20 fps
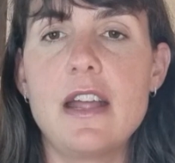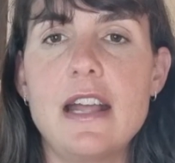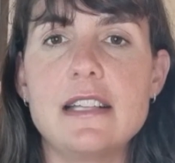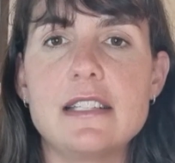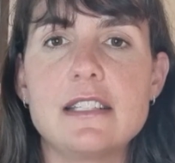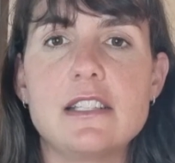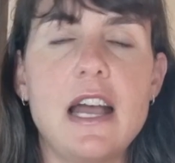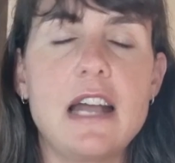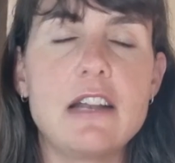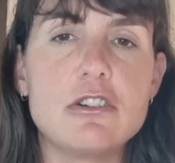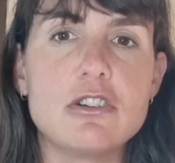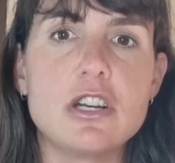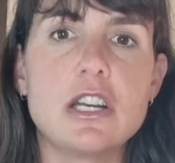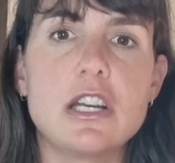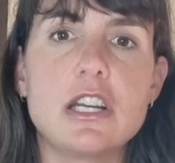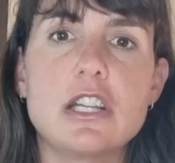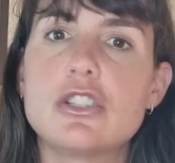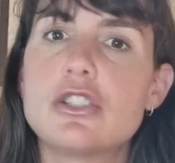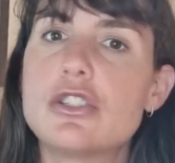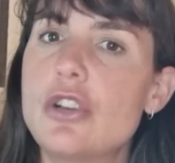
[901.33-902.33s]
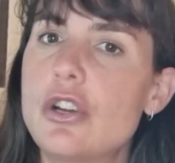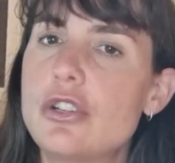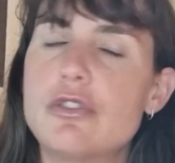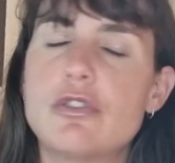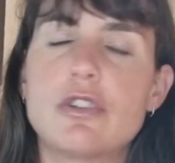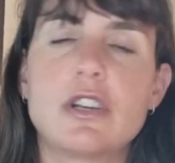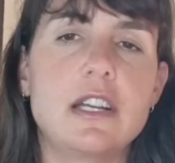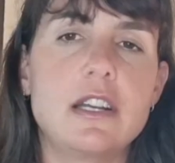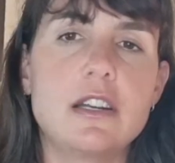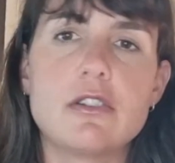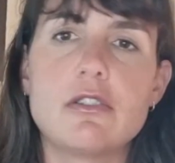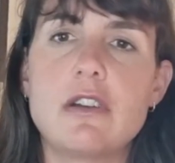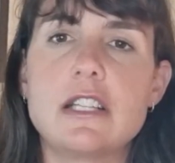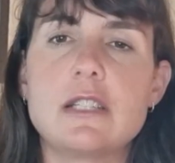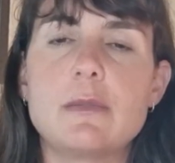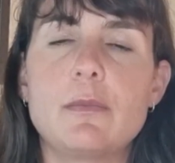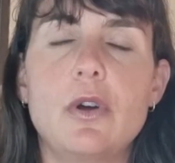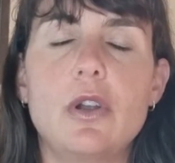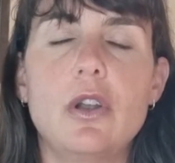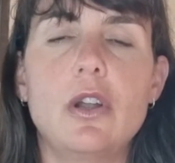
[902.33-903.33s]
as hydrogen is so tricky to
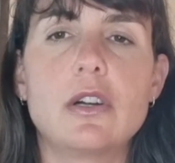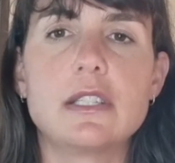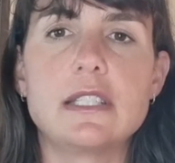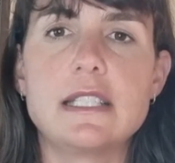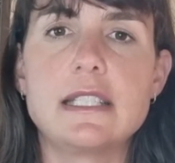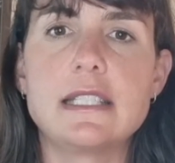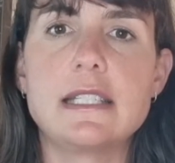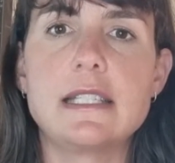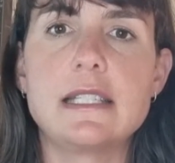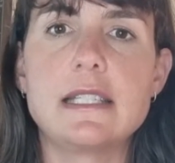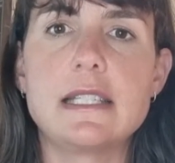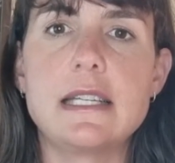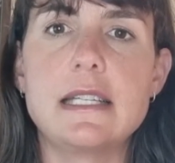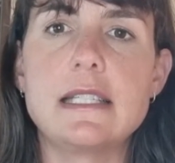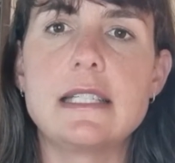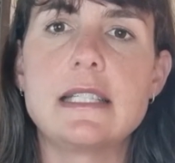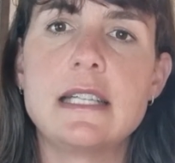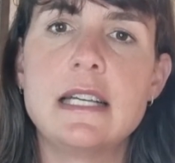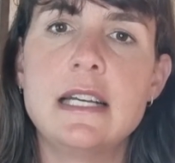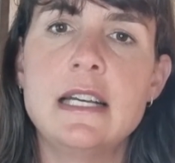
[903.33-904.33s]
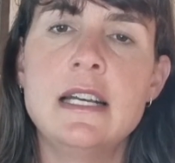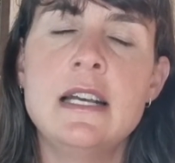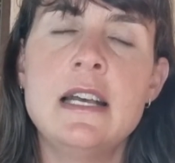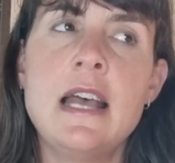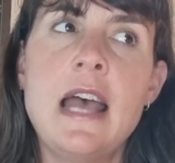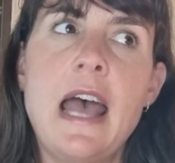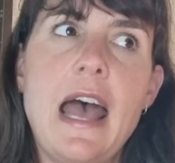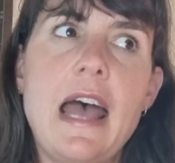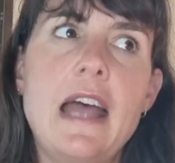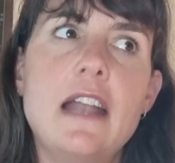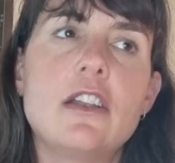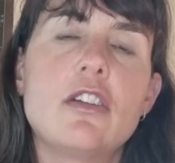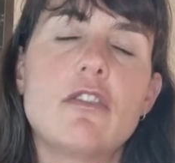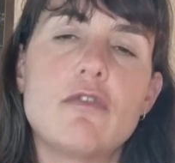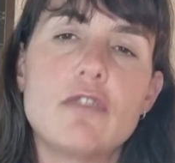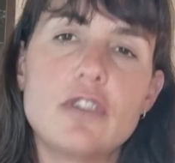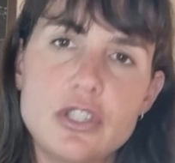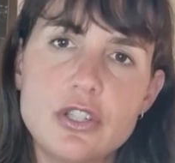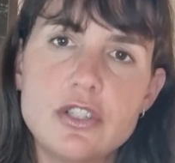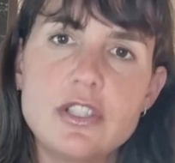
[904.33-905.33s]
transport long distances. And the
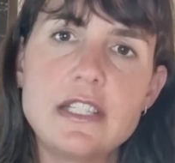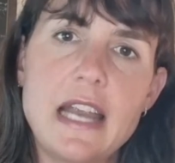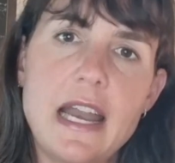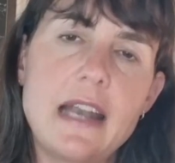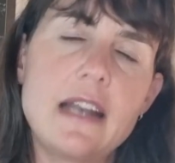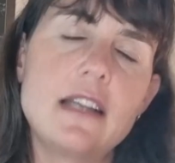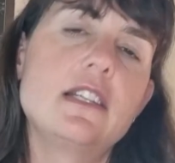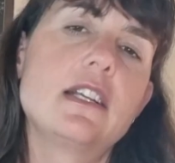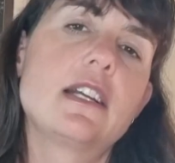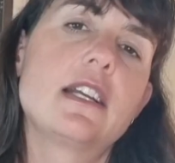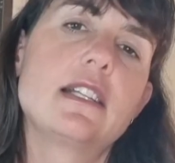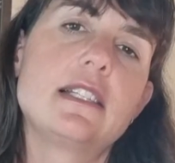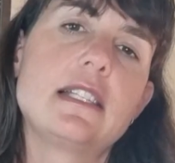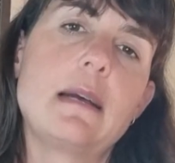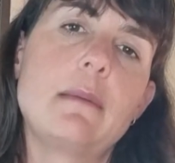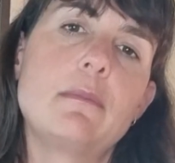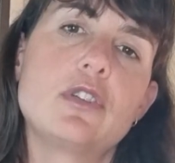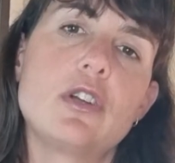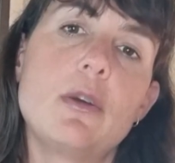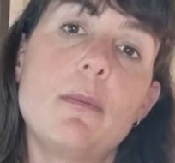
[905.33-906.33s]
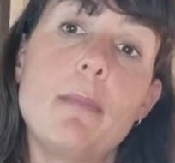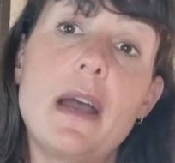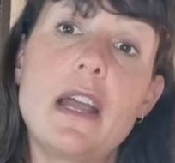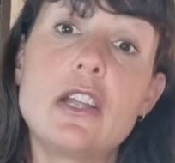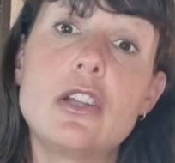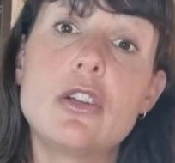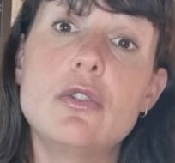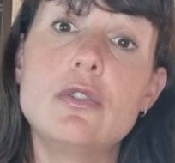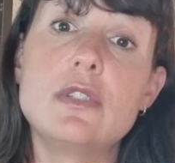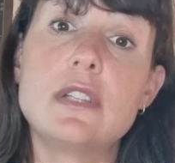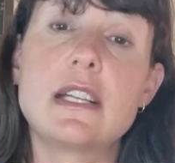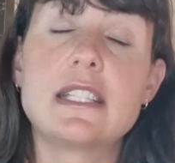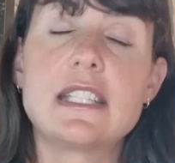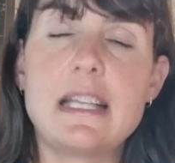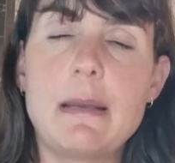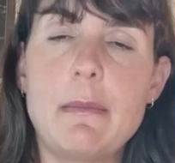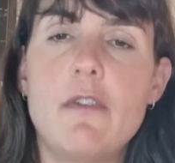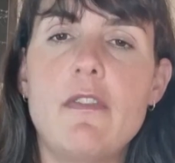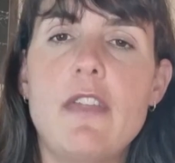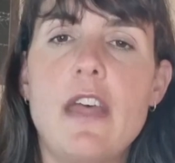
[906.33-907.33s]
reduced energy consumption by using
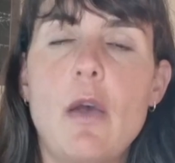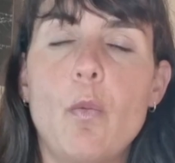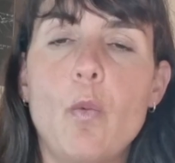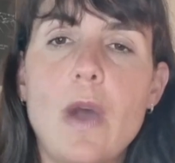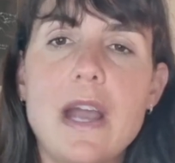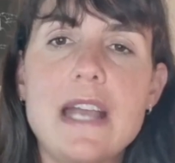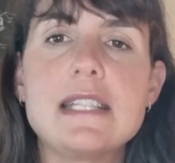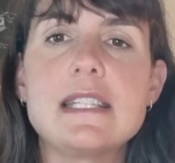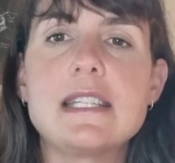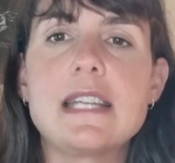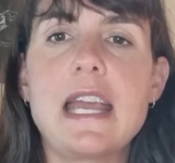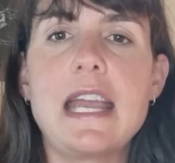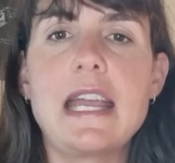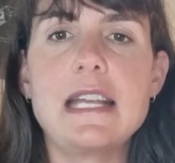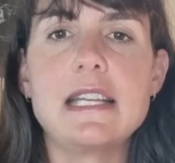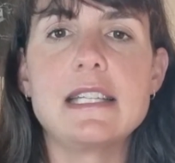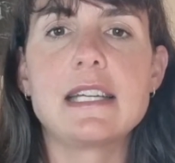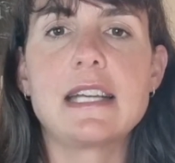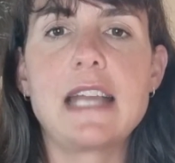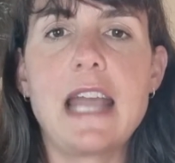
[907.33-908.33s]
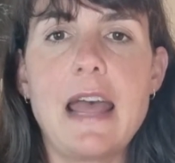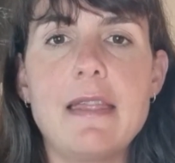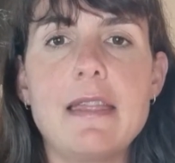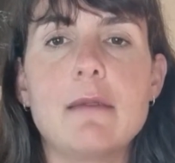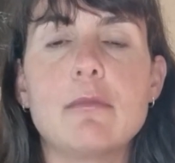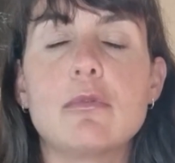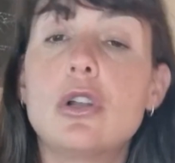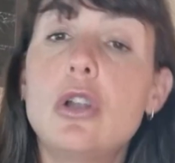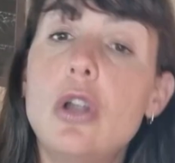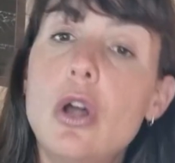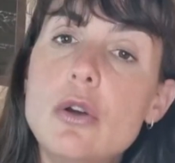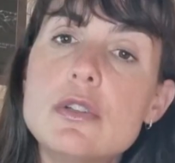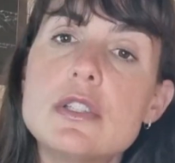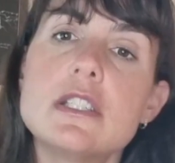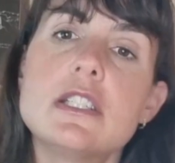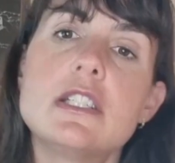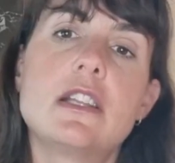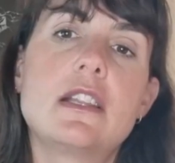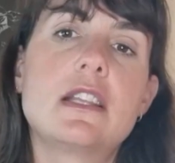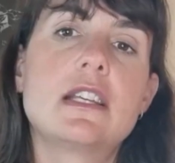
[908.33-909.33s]
some of their waste heat to get them closer
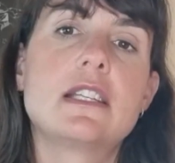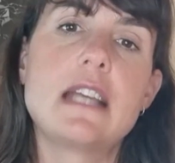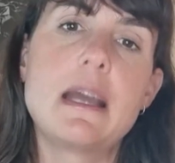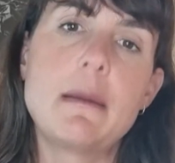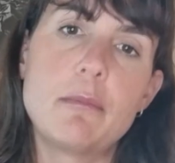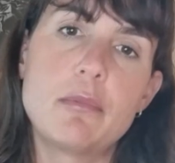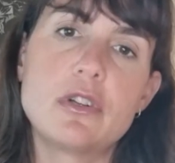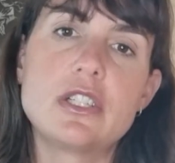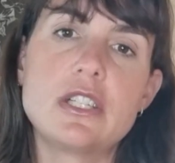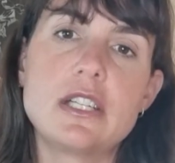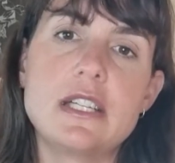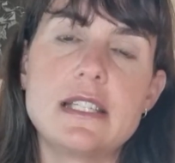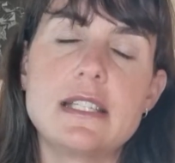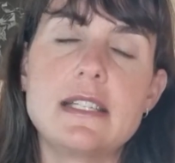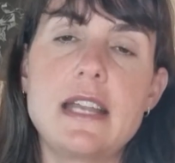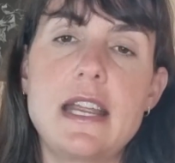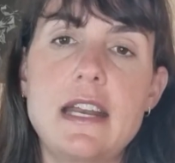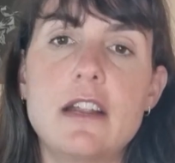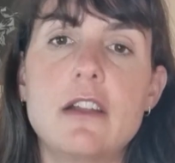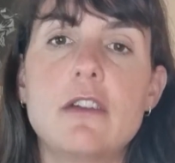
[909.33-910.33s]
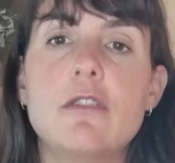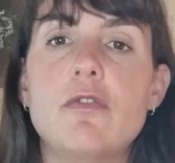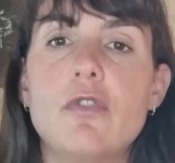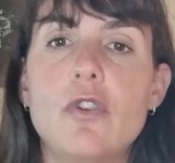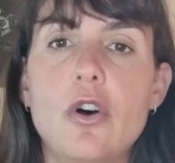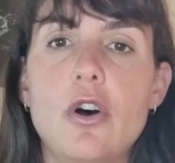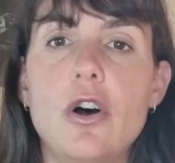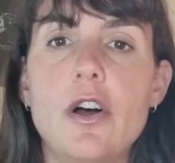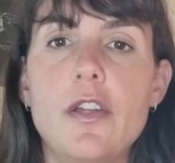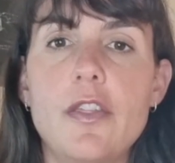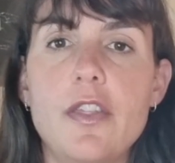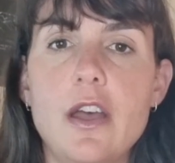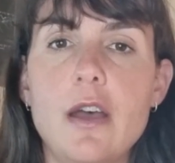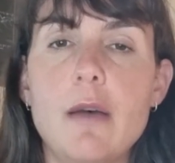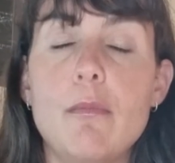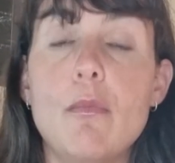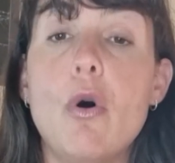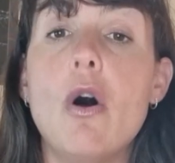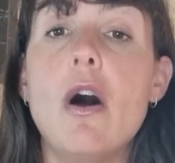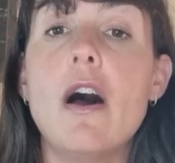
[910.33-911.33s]
to the temperatures needed for the
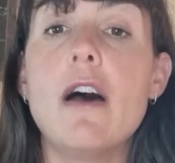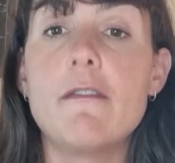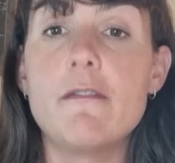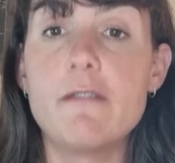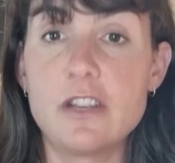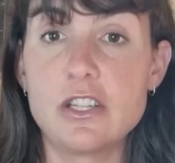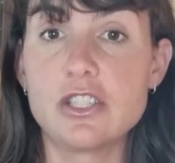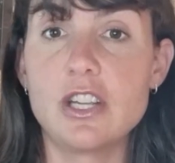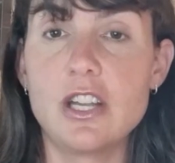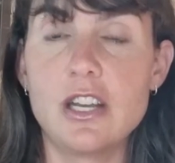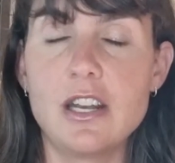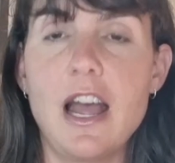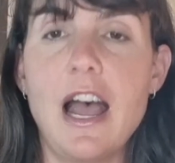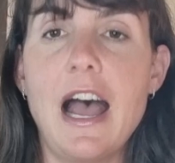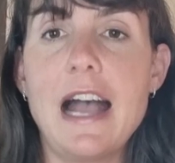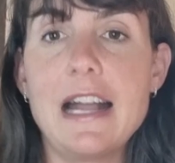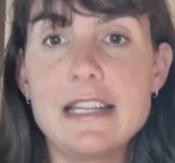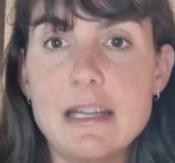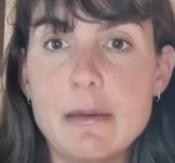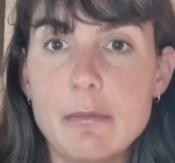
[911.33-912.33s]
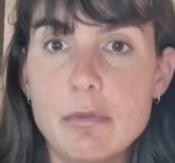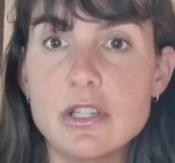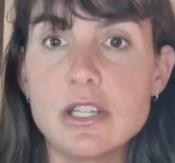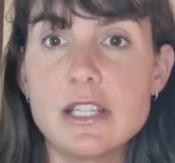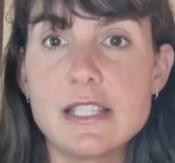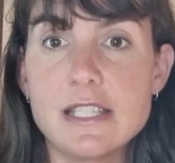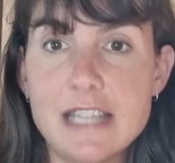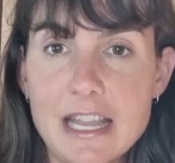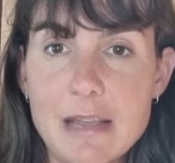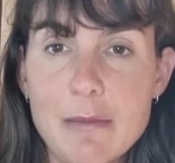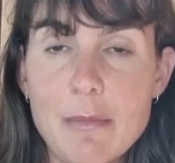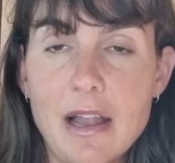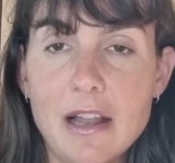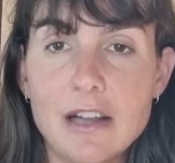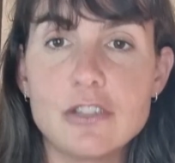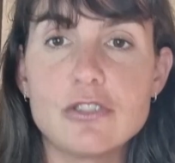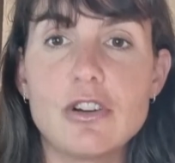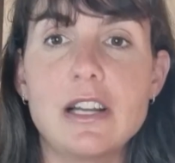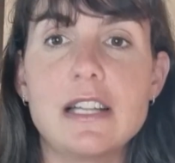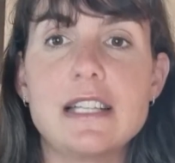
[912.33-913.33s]
more efficient high temperature steam
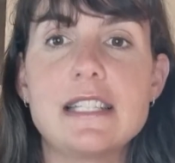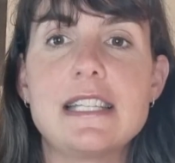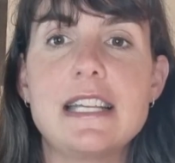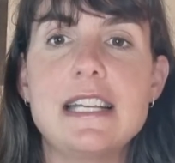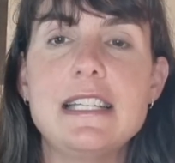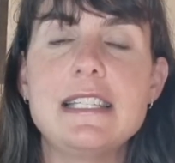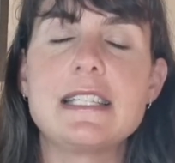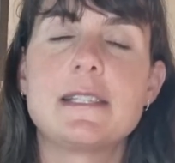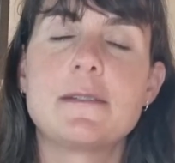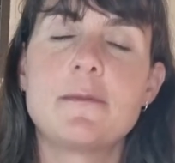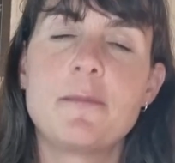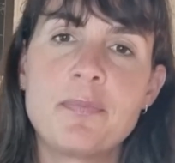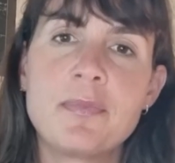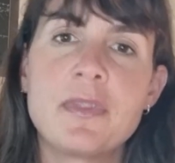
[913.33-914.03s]
electrolysis.